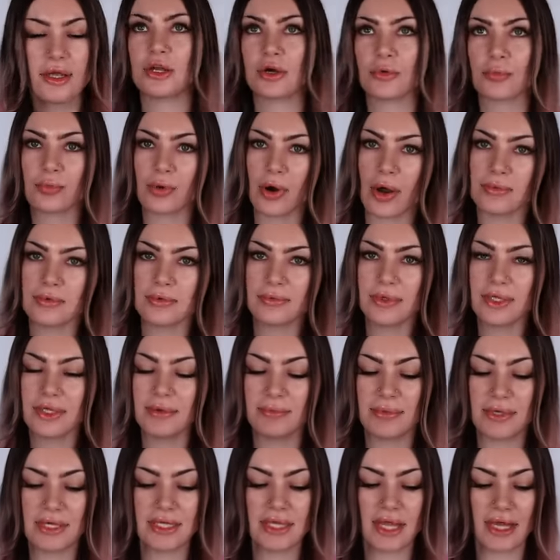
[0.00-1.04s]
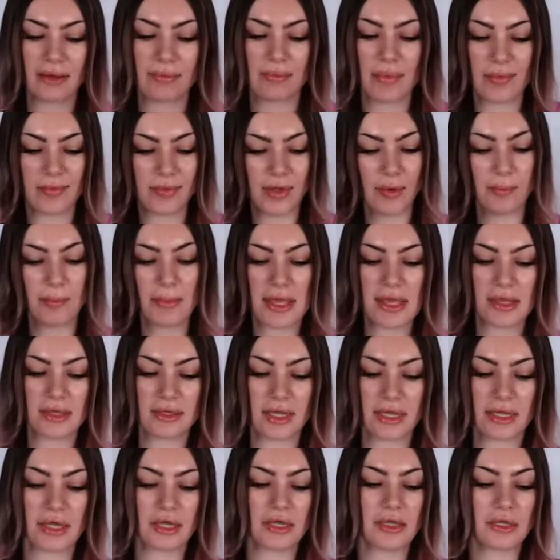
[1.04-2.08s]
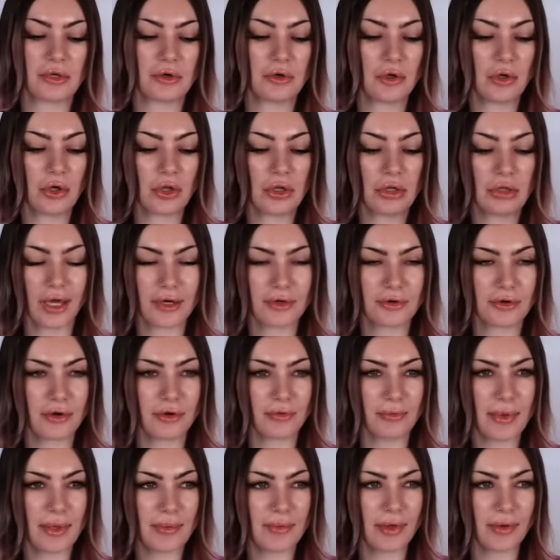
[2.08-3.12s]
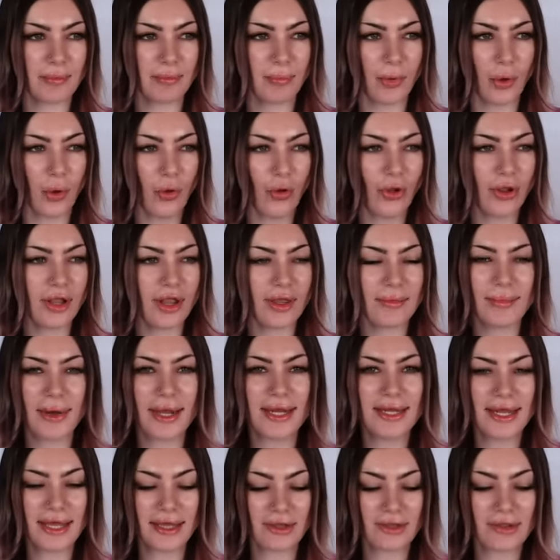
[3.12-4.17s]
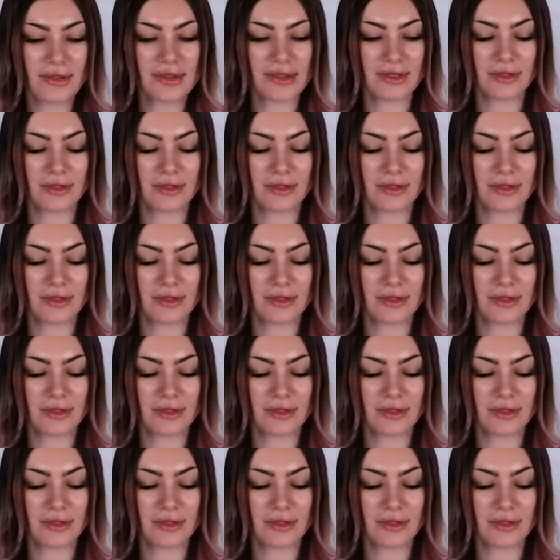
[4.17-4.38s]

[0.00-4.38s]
it'll probably be like maybe I'll make like a little, I don't know, maybe a bowl on my nails.